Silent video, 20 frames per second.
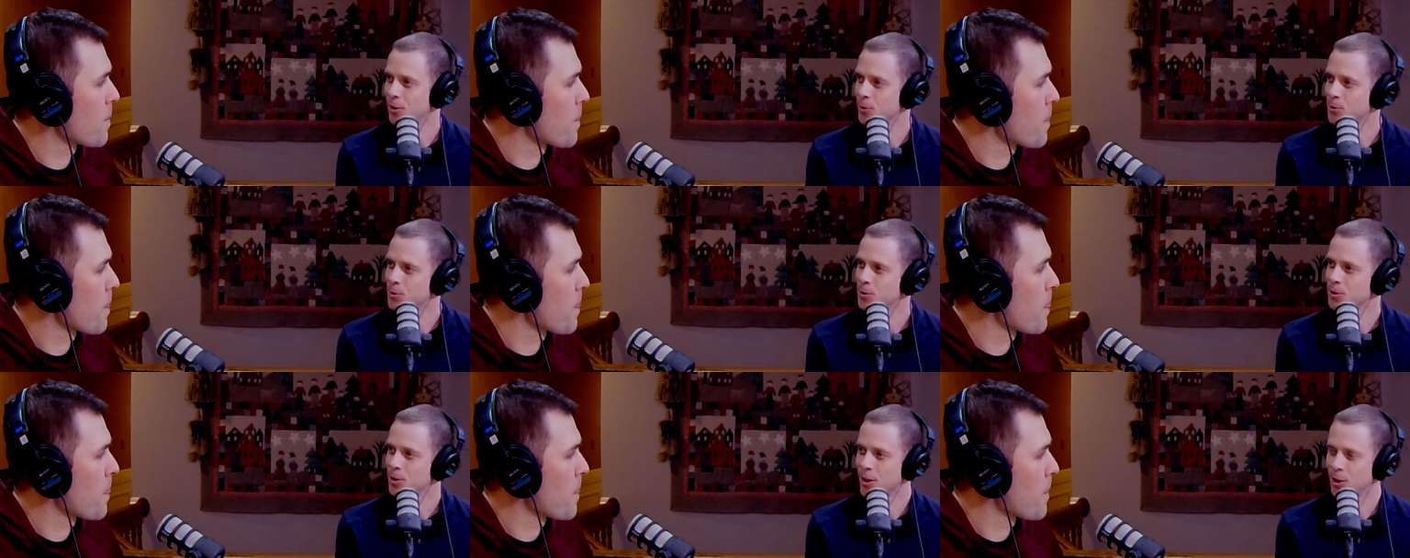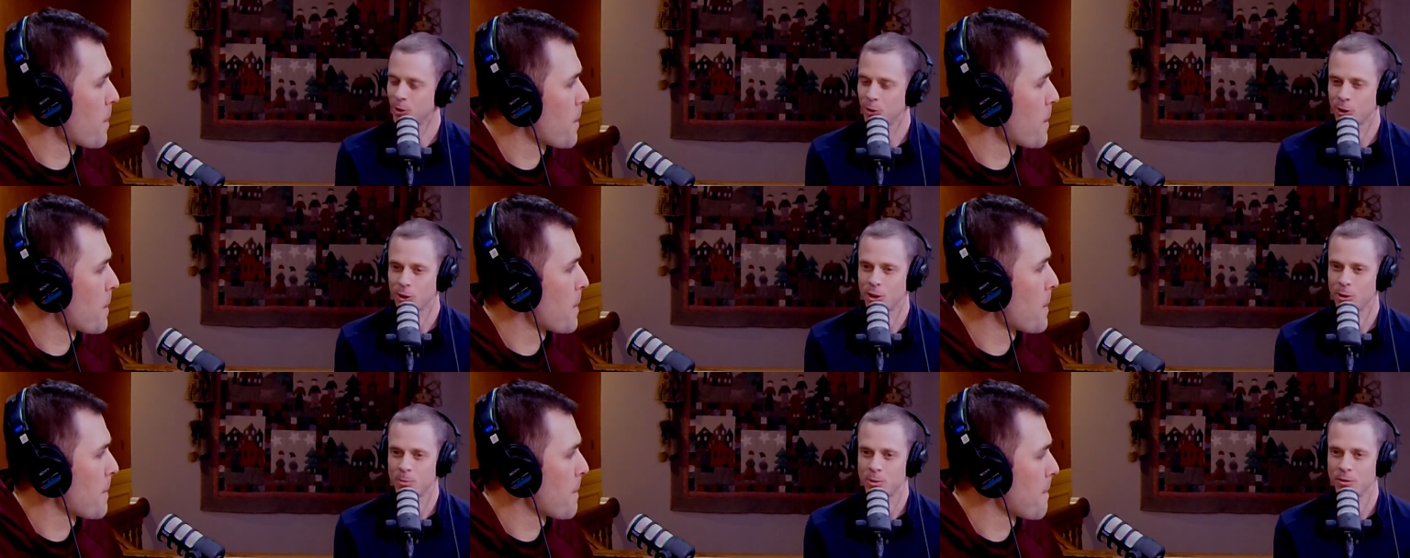Speaker 1: I was just kind of
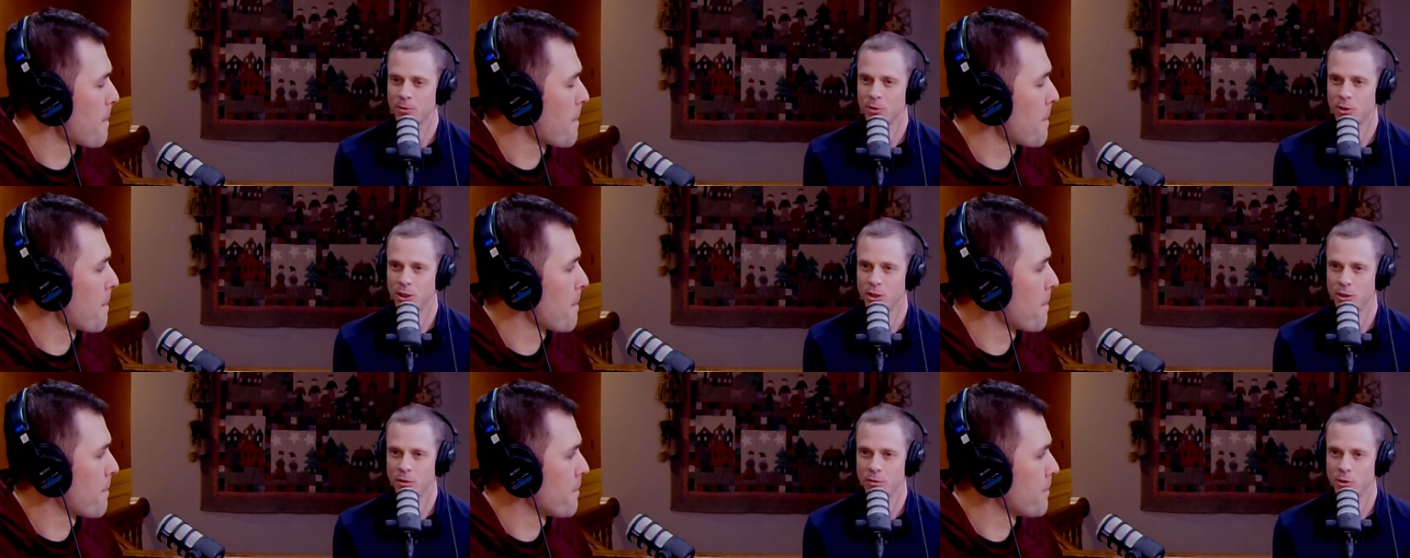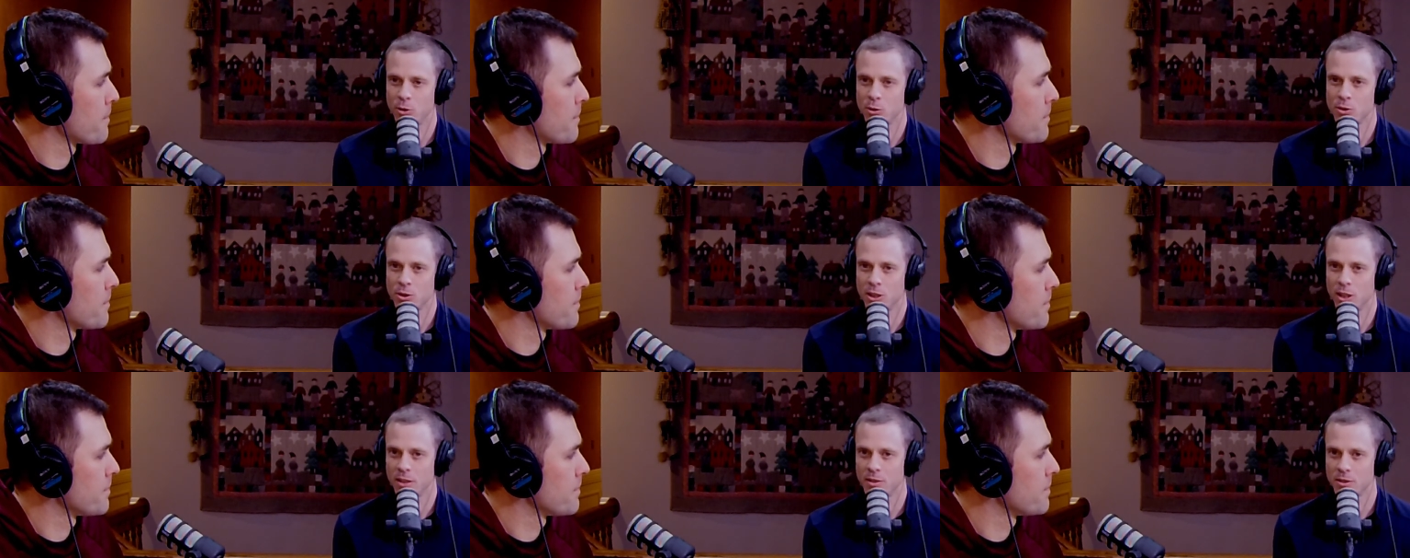looking up different
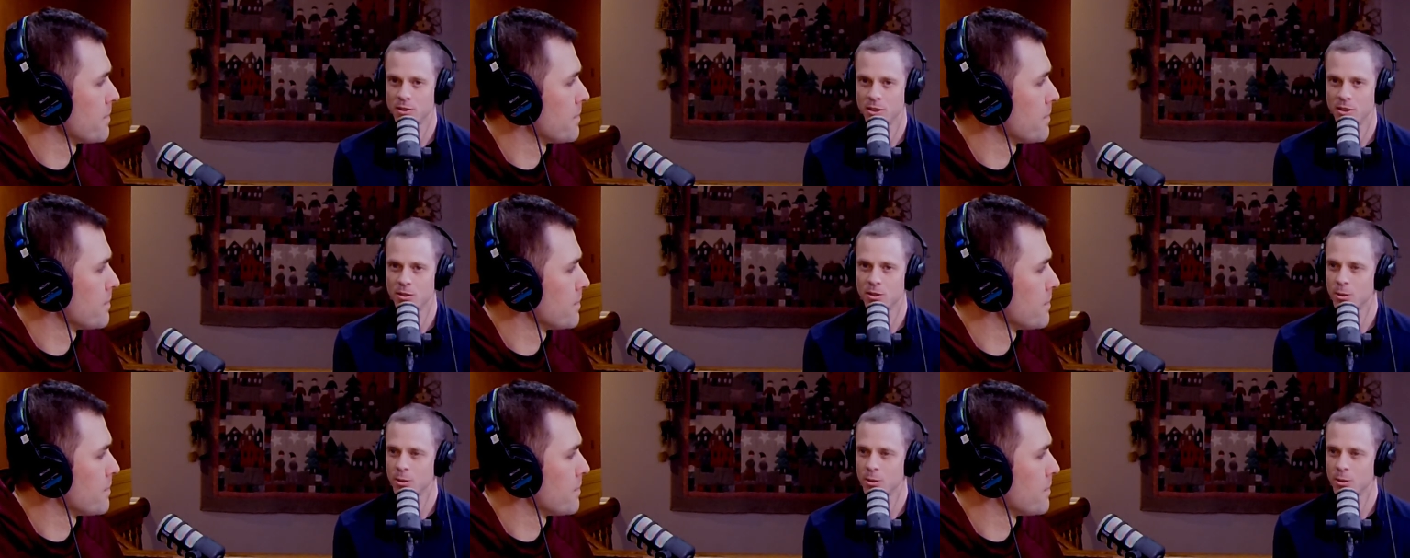interviews that I've seen